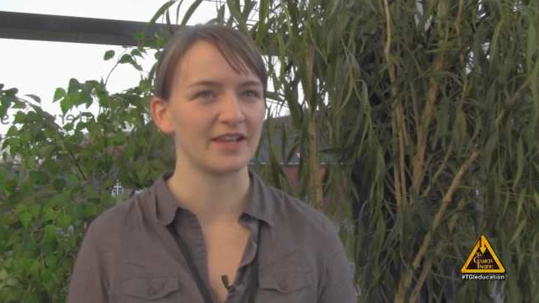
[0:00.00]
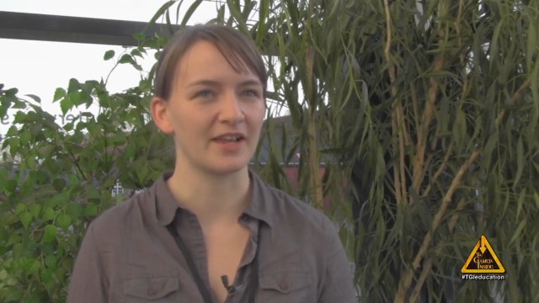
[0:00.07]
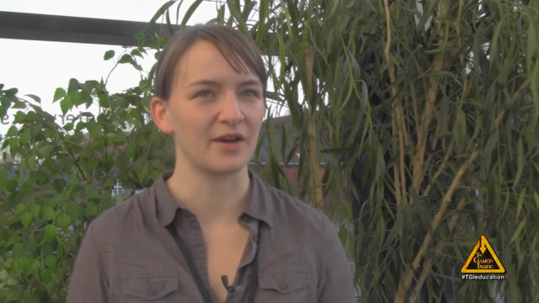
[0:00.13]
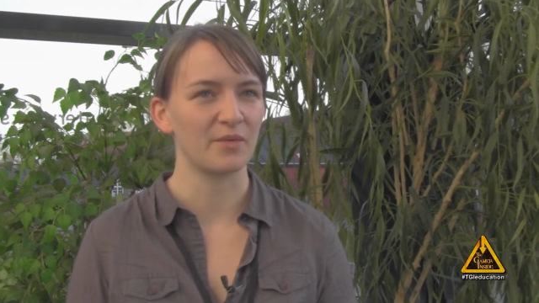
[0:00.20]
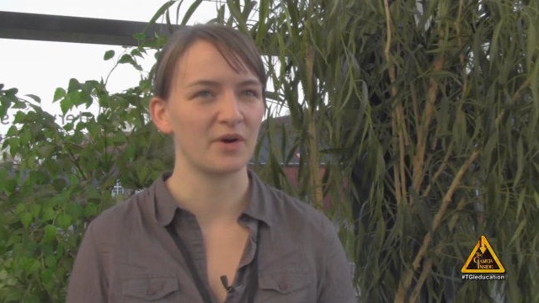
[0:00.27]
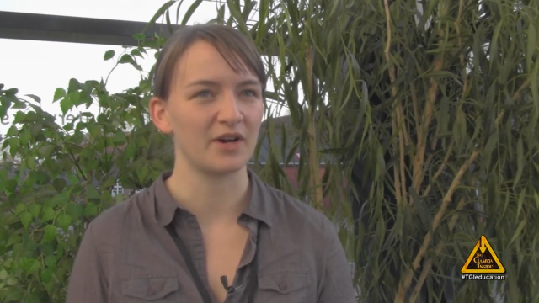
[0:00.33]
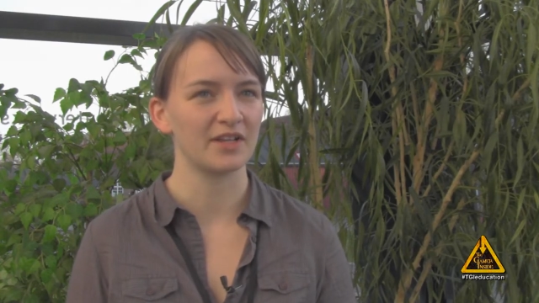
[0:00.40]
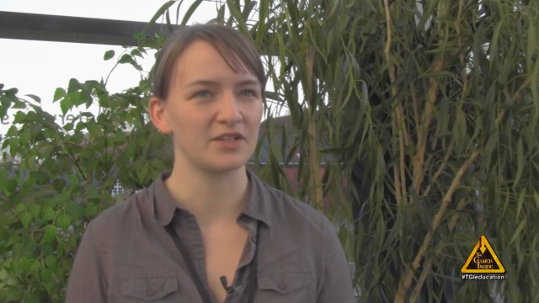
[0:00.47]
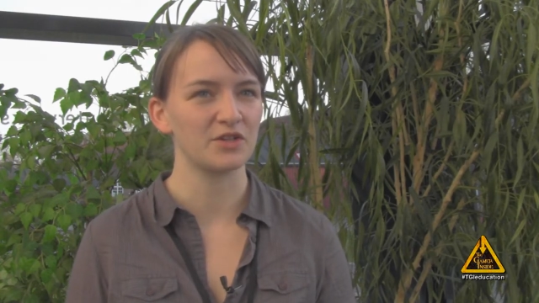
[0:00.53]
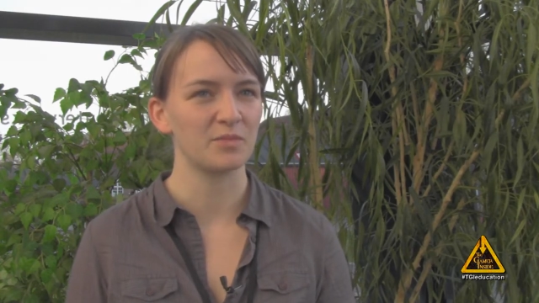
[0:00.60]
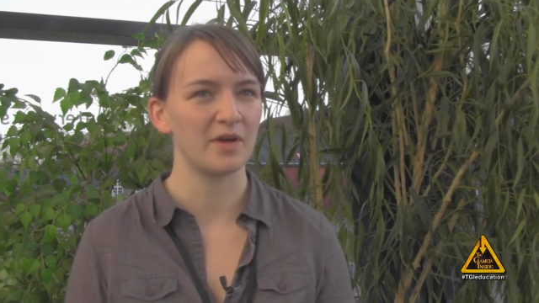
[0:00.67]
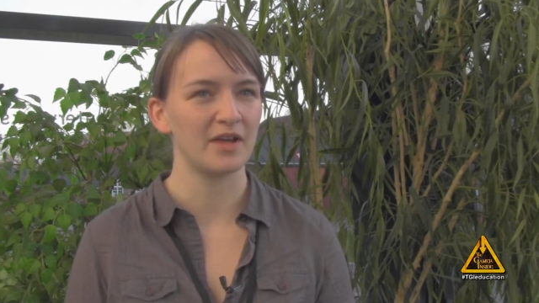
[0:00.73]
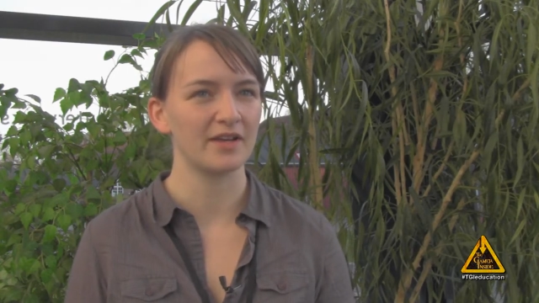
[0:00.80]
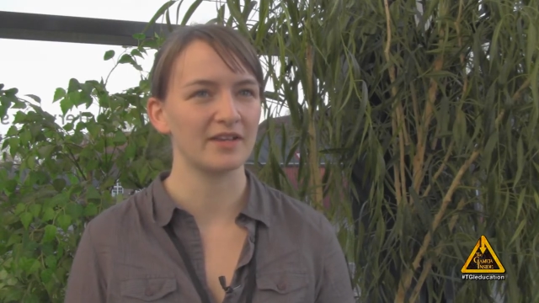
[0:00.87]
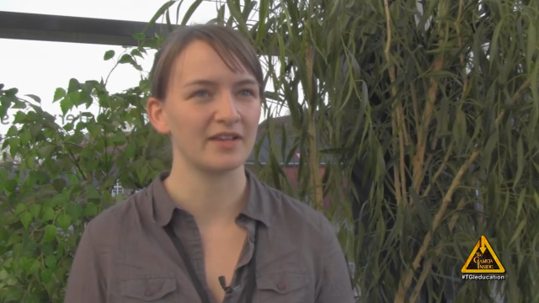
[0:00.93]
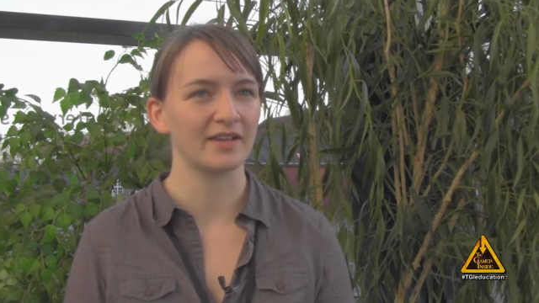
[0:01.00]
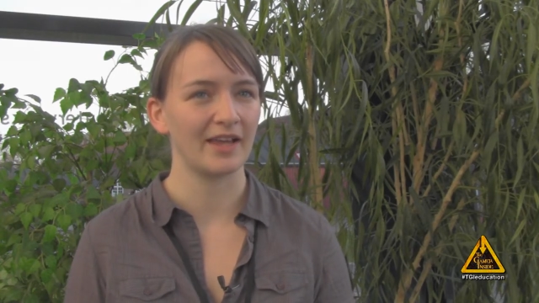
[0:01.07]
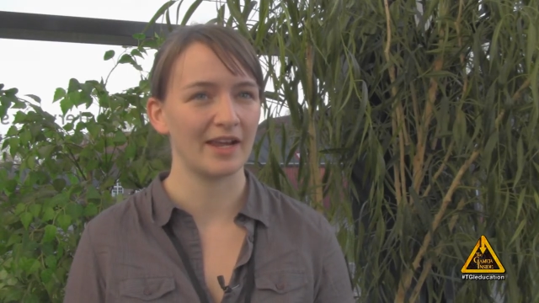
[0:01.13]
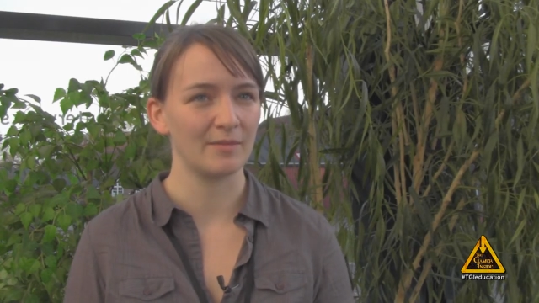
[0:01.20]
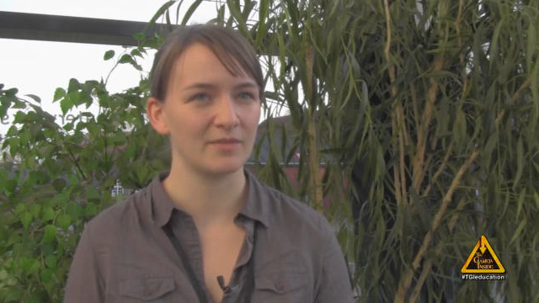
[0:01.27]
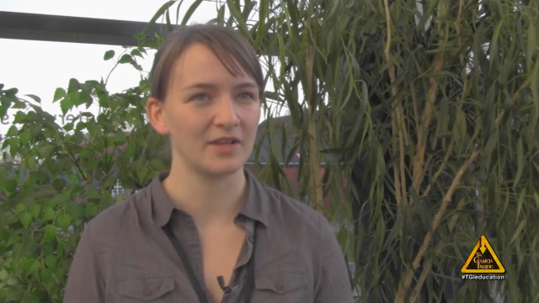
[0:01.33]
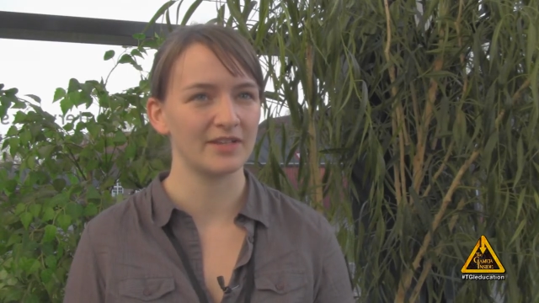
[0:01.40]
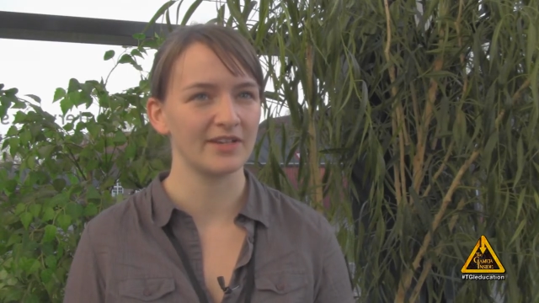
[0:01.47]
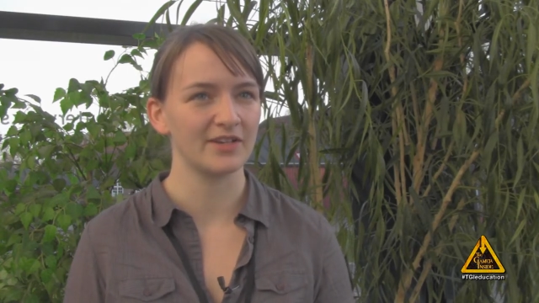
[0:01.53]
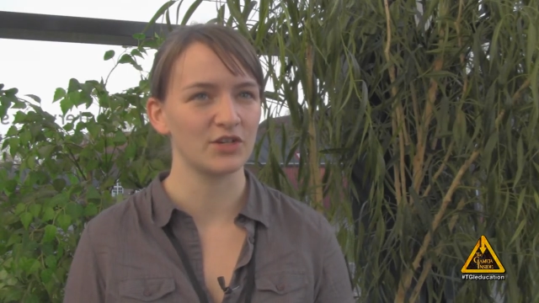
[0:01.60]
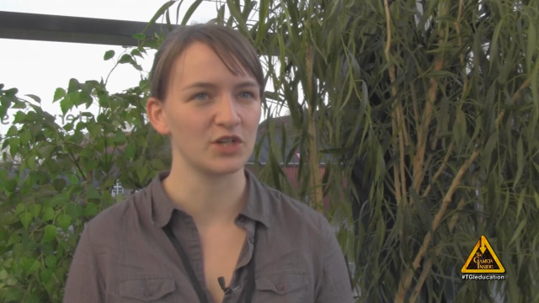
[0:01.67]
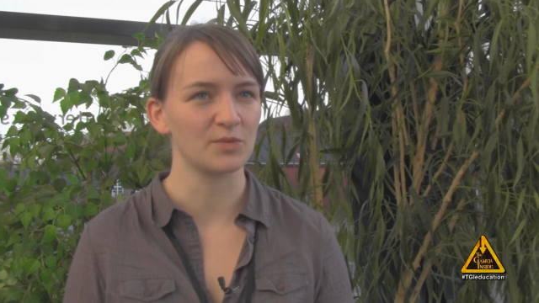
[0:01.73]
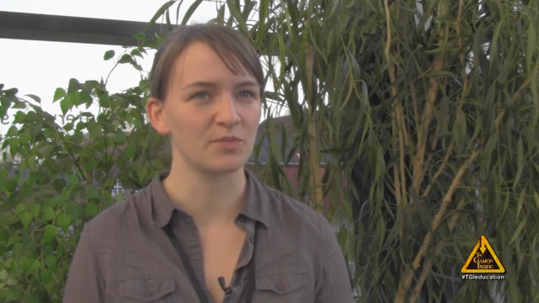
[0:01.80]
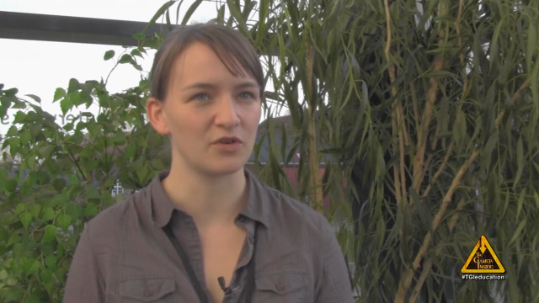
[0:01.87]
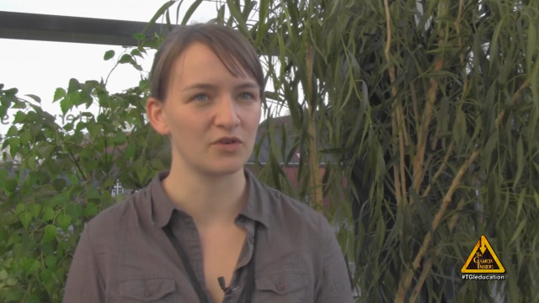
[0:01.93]
that I wanted to make a game that
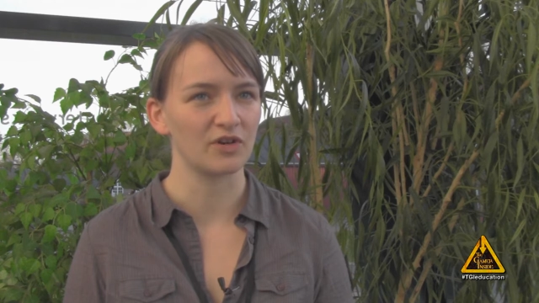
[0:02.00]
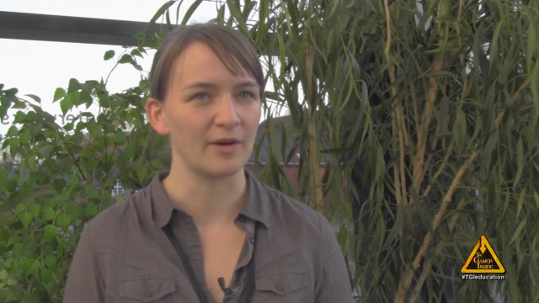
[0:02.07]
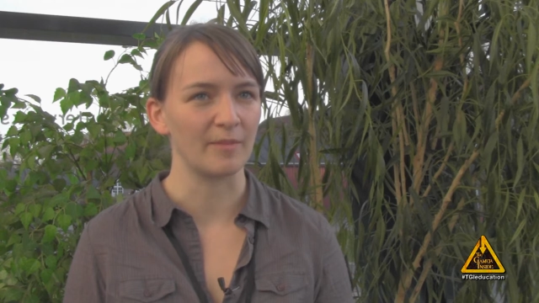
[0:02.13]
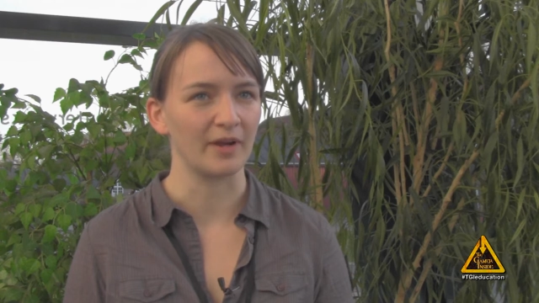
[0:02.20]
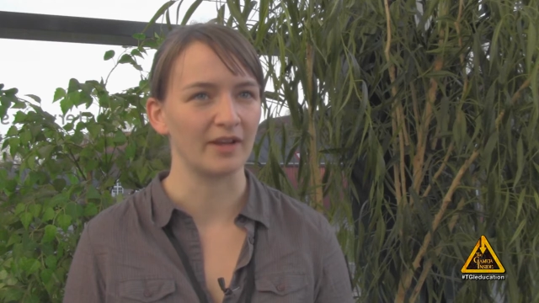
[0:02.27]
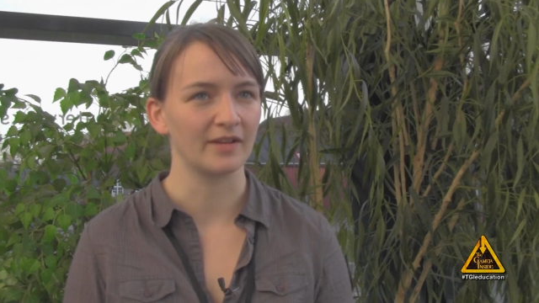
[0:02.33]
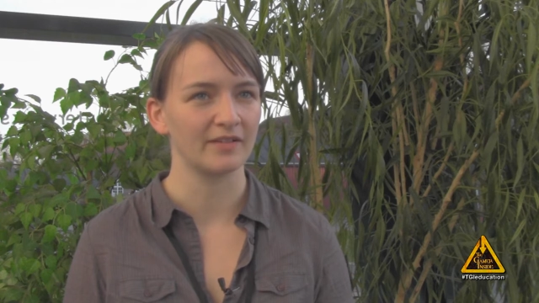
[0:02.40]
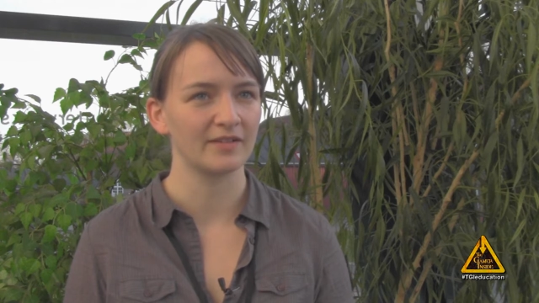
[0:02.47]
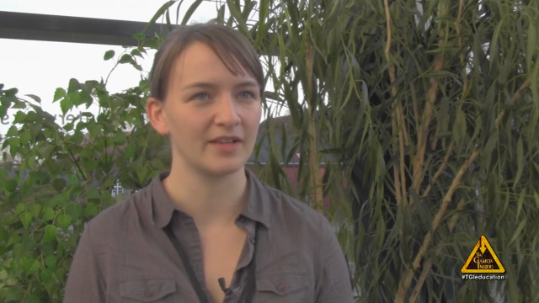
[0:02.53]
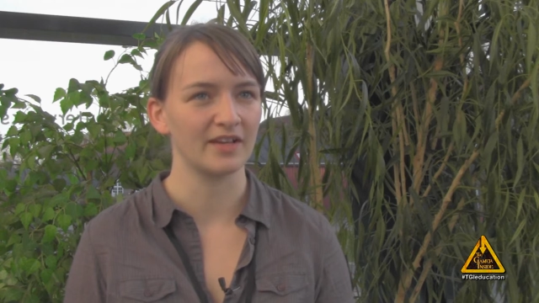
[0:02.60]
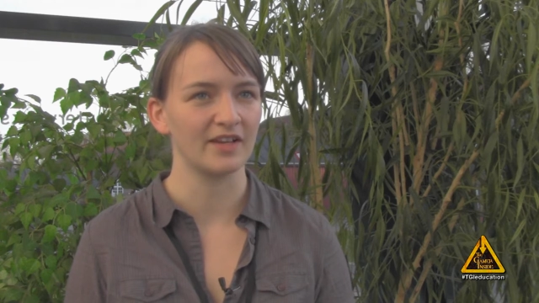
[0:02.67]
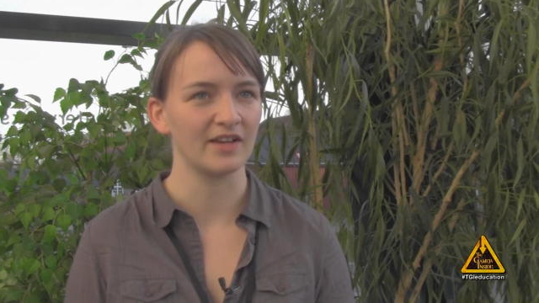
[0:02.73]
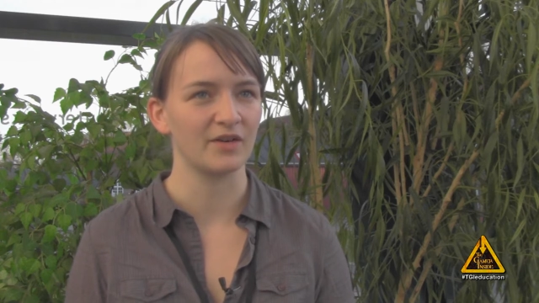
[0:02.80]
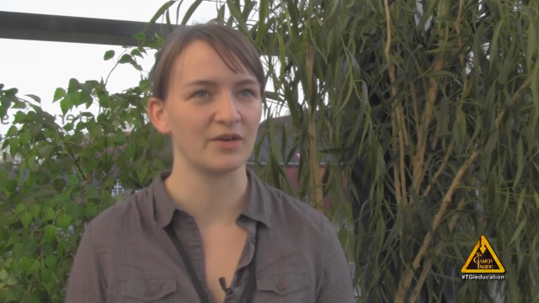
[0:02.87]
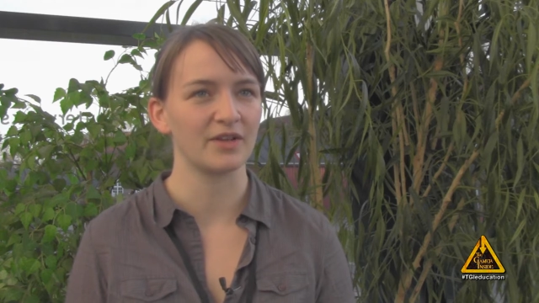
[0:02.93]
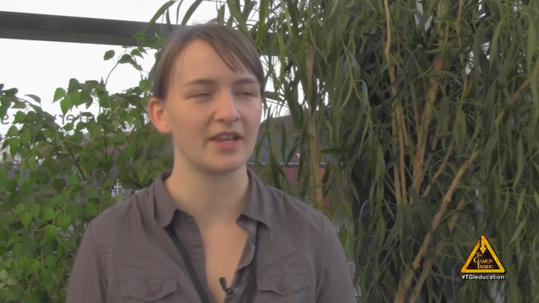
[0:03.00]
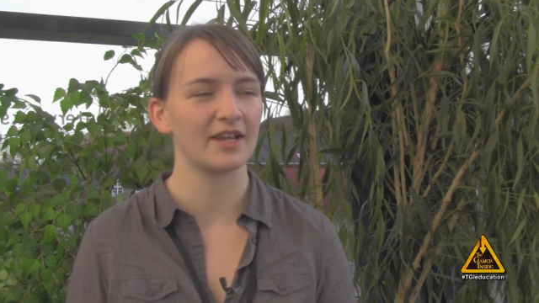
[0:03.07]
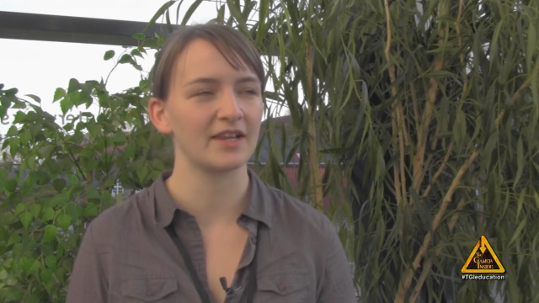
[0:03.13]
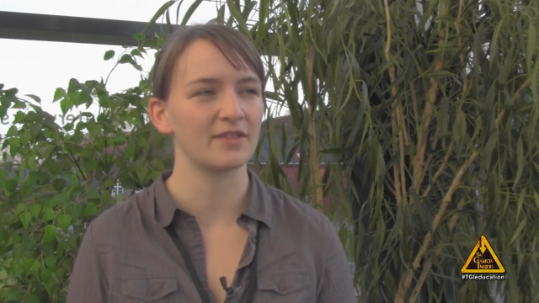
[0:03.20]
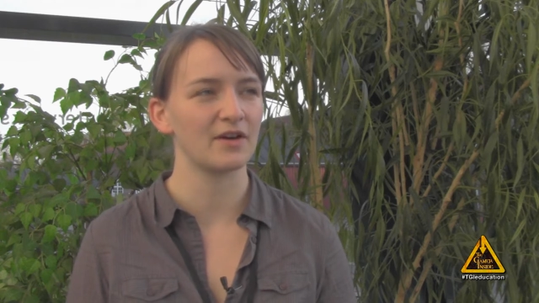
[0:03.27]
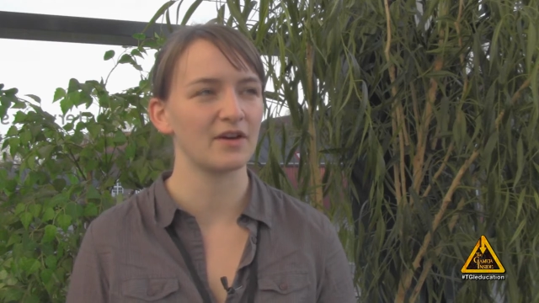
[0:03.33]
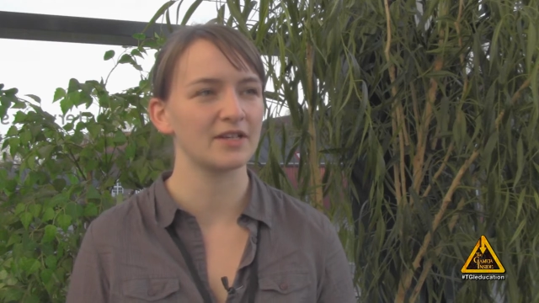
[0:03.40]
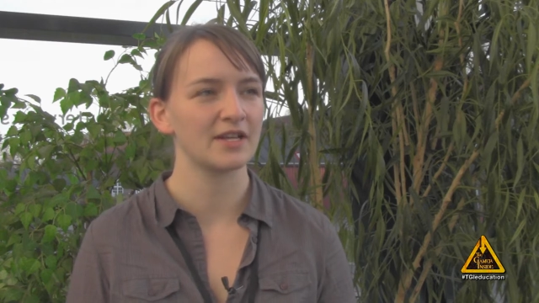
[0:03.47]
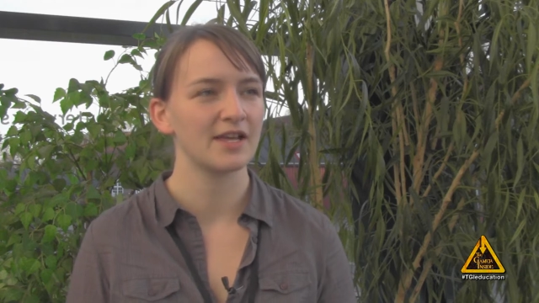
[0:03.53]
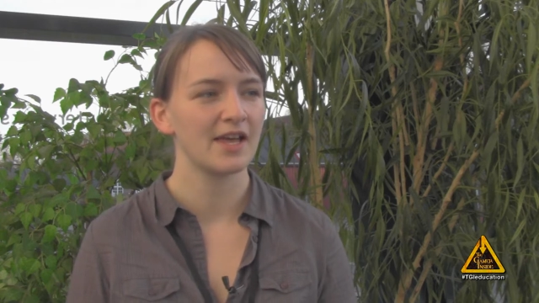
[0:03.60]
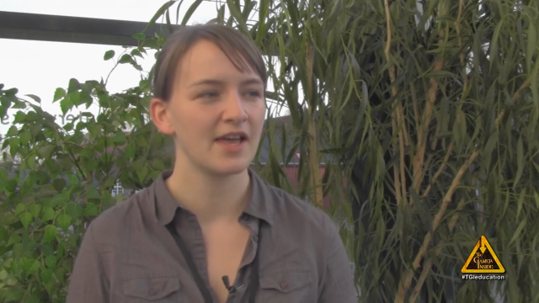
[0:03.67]
teaches programming, uh, or that I thought.